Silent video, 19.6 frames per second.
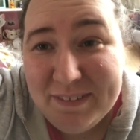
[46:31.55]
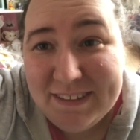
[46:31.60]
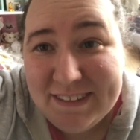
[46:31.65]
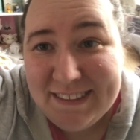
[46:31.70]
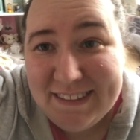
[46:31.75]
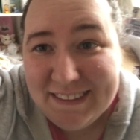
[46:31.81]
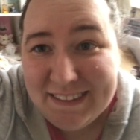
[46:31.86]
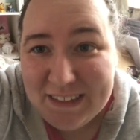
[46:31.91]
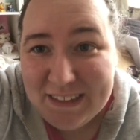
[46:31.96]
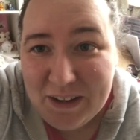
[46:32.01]
We've
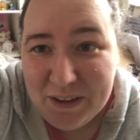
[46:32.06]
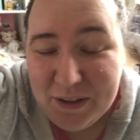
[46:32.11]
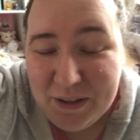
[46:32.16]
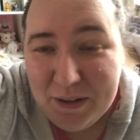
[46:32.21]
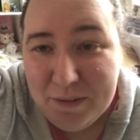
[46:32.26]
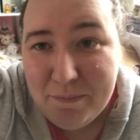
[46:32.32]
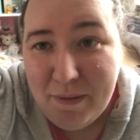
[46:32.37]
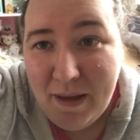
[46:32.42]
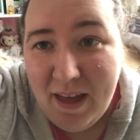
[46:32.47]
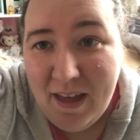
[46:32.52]
still not
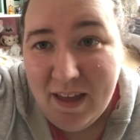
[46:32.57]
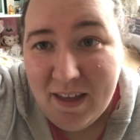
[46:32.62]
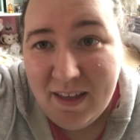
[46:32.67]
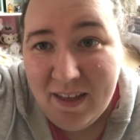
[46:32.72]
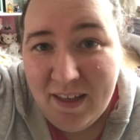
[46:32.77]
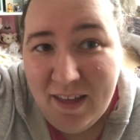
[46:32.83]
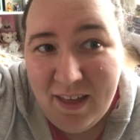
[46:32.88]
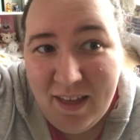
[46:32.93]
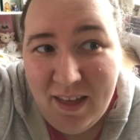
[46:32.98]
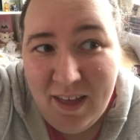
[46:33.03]
heard
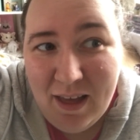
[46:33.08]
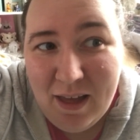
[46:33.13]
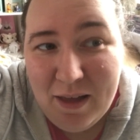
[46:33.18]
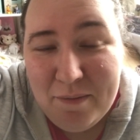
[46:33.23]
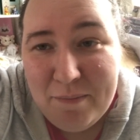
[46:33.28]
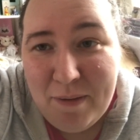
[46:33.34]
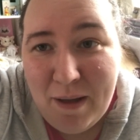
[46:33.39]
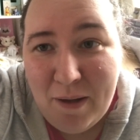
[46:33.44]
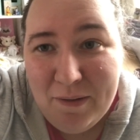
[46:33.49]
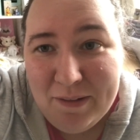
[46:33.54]
back
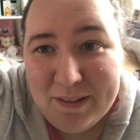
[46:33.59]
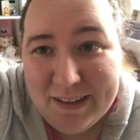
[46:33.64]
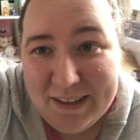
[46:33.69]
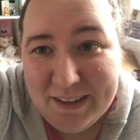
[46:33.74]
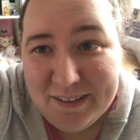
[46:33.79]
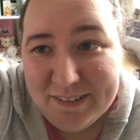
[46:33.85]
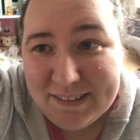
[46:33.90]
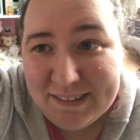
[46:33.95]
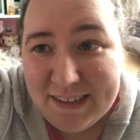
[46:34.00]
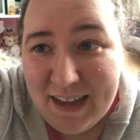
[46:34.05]
about
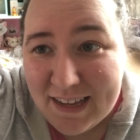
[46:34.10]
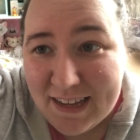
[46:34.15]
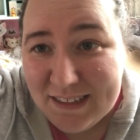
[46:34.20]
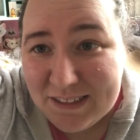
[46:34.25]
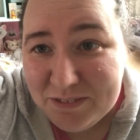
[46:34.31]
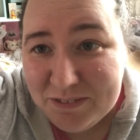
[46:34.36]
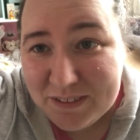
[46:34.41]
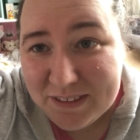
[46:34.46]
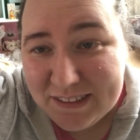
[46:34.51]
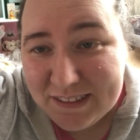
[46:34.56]
Leo's
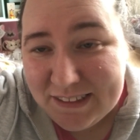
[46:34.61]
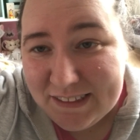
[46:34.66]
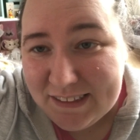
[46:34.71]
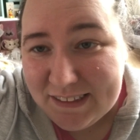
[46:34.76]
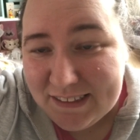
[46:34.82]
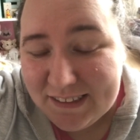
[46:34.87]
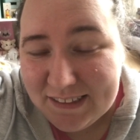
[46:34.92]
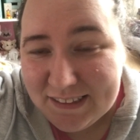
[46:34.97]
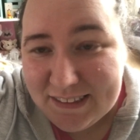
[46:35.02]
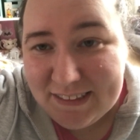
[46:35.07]
test
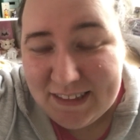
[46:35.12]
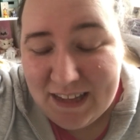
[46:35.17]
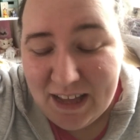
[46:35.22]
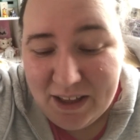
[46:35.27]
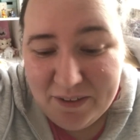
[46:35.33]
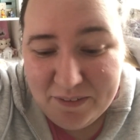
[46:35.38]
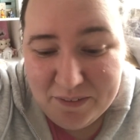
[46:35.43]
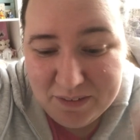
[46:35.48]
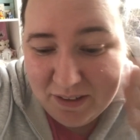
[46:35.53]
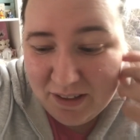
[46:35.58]
results,
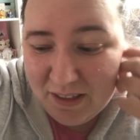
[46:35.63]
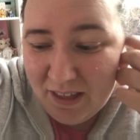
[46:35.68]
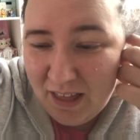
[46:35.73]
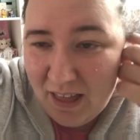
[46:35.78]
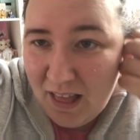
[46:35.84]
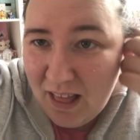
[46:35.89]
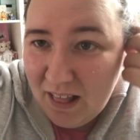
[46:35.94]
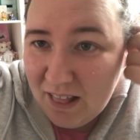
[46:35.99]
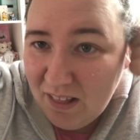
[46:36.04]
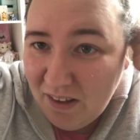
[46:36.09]
so
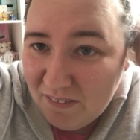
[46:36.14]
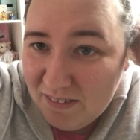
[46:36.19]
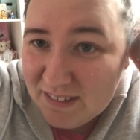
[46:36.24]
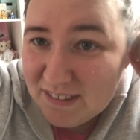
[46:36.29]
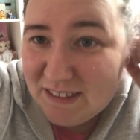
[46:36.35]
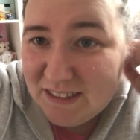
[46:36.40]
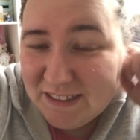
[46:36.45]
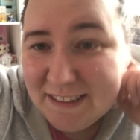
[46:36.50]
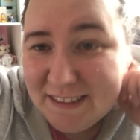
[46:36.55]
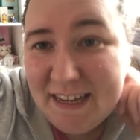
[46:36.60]

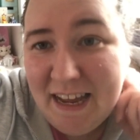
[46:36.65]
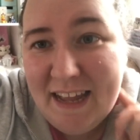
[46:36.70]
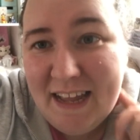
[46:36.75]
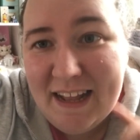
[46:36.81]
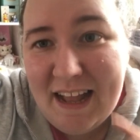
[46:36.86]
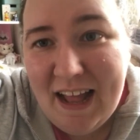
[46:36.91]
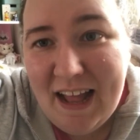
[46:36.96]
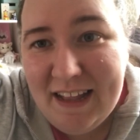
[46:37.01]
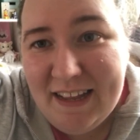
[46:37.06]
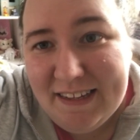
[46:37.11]
Lawrence has just
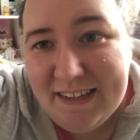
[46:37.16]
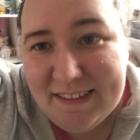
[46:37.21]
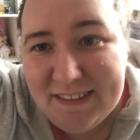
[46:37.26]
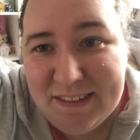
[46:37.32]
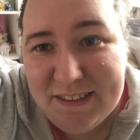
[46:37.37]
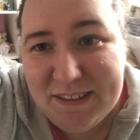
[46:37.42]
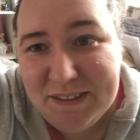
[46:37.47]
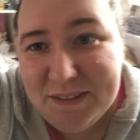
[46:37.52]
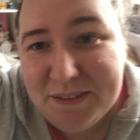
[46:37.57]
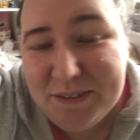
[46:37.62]
taken
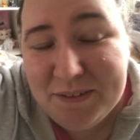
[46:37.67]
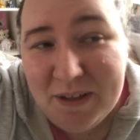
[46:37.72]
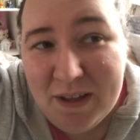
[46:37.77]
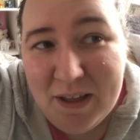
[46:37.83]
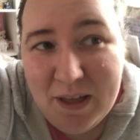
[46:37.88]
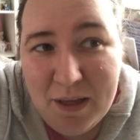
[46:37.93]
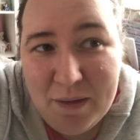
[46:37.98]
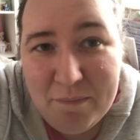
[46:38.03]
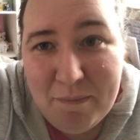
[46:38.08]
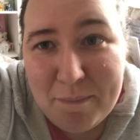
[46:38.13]
Alice to
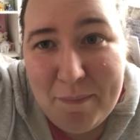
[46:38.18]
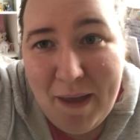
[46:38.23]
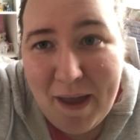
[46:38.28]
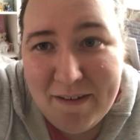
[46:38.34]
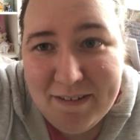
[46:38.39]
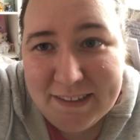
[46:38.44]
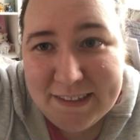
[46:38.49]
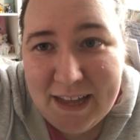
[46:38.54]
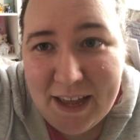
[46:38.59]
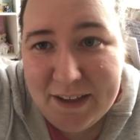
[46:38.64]
my
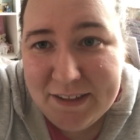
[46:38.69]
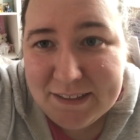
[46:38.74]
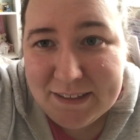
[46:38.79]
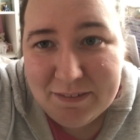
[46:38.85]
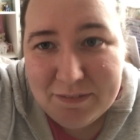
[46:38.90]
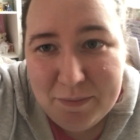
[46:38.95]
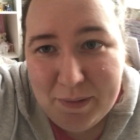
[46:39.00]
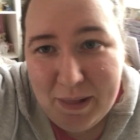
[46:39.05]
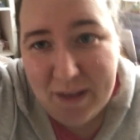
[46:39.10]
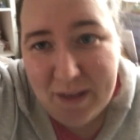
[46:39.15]
parents' house
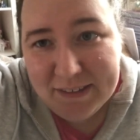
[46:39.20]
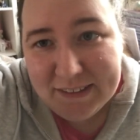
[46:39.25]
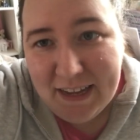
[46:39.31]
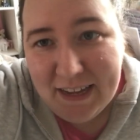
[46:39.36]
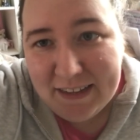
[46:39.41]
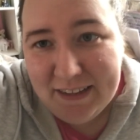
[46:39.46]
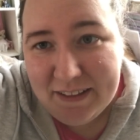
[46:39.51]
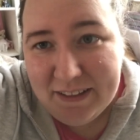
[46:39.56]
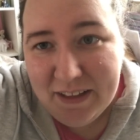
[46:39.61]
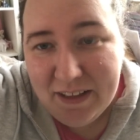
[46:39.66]
to have a play
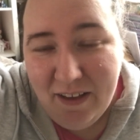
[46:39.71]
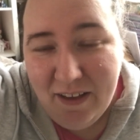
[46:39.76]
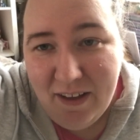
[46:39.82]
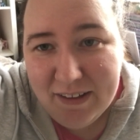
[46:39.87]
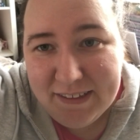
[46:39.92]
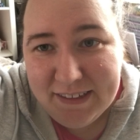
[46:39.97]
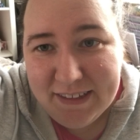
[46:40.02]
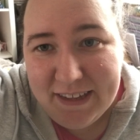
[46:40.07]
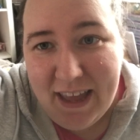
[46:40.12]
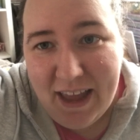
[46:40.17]
outside in the
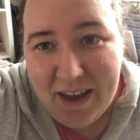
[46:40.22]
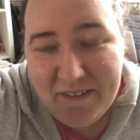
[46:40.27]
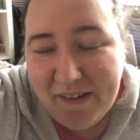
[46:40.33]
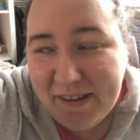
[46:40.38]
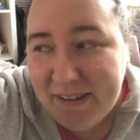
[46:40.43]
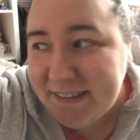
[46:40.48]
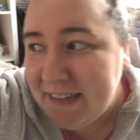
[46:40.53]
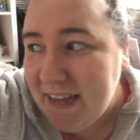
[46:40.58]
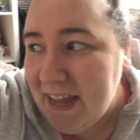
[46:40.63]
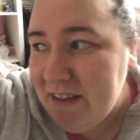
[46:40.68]
garden, get her
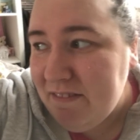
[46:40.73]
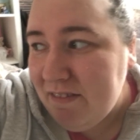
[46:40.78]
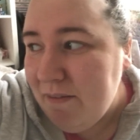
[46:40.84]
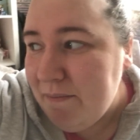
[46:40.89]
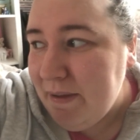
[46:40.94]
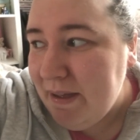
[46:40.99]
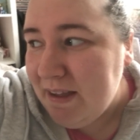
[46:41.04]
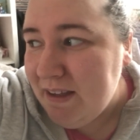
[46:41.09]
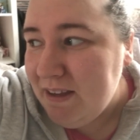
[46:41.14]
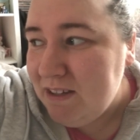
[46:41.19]
outside
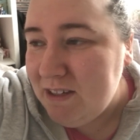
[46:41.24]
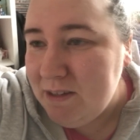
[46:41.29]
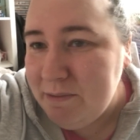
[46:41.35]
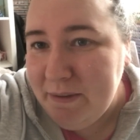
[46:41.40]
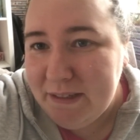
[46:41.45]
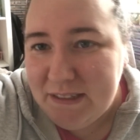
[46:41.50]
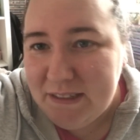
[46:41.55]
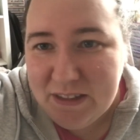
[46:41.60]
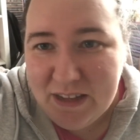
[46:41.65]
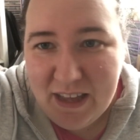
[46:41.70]
for a bit she's
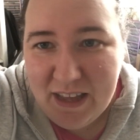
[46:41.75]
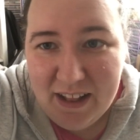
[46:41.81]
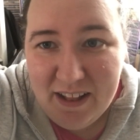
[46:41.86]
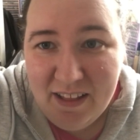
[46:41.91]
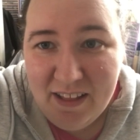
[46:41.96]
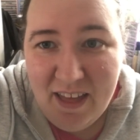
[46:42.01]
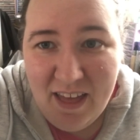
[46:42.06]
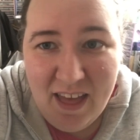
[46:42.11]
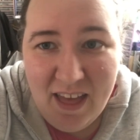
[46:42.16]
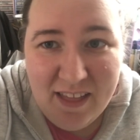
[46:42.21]
been stuck
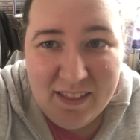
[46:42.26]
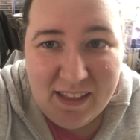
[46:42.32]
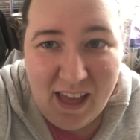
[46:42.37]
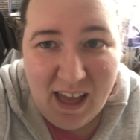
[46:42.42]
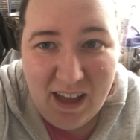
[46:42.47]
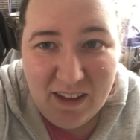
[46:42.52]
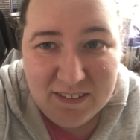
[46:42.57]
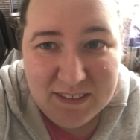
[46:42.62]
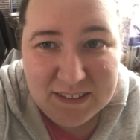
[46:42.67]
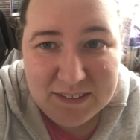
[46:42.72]
in the
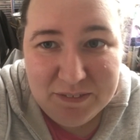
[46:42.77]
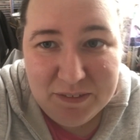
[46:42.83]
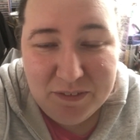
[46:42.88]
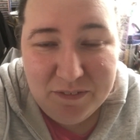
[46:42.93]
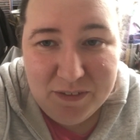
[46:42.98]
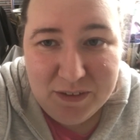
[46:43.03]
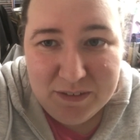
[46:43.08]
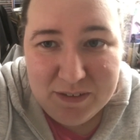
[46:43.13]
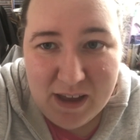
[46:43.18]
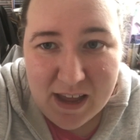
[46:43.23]
house for
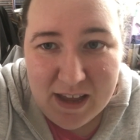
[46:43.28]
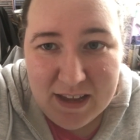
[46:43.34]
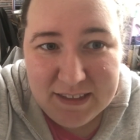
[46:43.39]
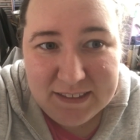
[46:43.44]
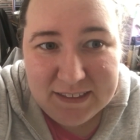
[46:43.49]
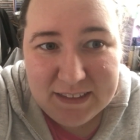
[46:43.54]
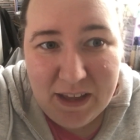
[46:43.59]
a few days.